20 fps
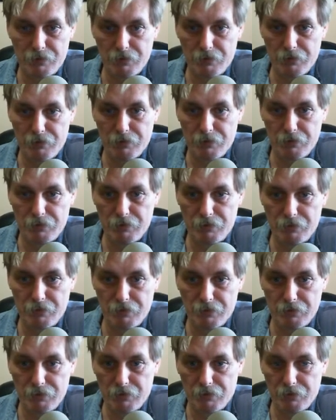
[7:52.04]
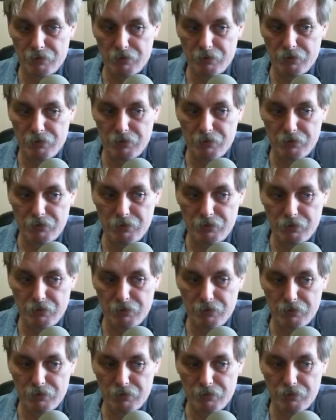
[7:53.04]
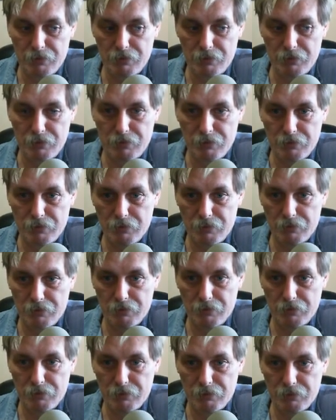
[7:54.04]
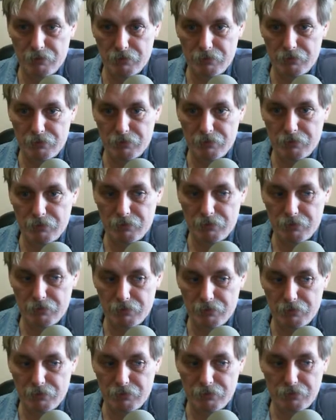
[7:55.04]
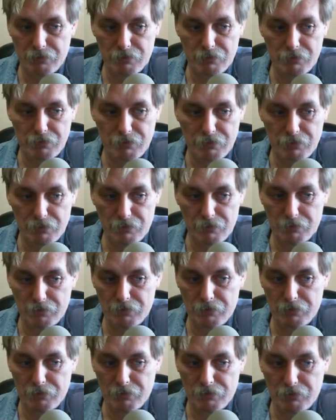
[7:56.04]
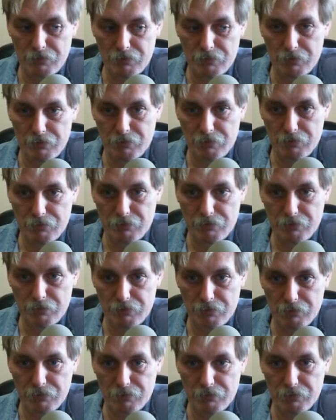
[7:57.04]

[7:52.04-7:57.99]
(not speaking)